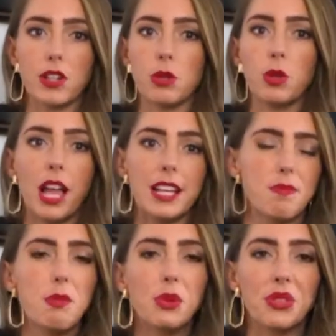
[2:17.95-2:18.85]
So we'll ask
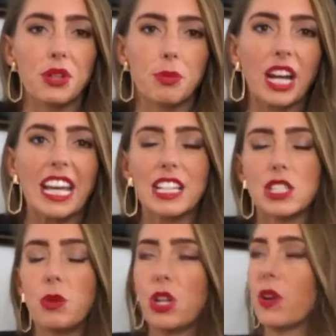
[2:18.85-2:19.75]
people what they're bringing so
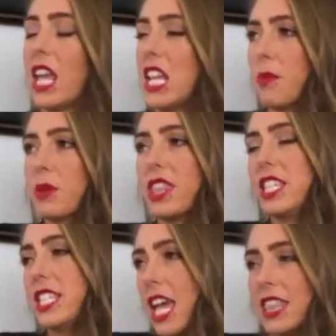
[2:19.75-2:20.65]
we don't end up with
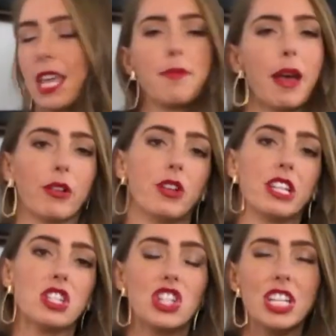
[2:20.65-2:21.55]
10 like macaroni
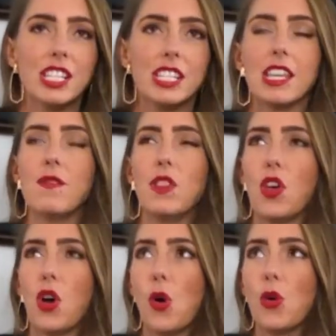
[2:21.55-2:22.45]
and cheeses, even
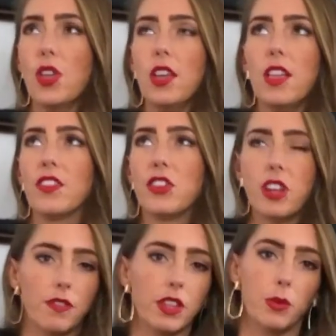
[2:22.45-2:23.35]
though there are
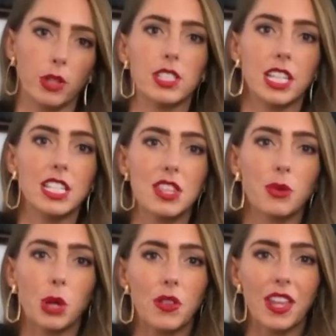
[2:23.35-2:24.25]
definitely worse things in the
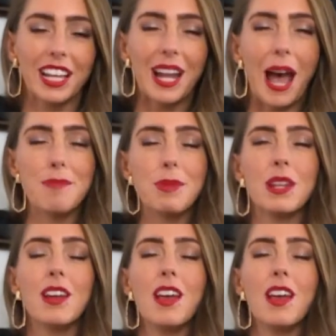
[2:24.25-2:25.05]
world that could happen.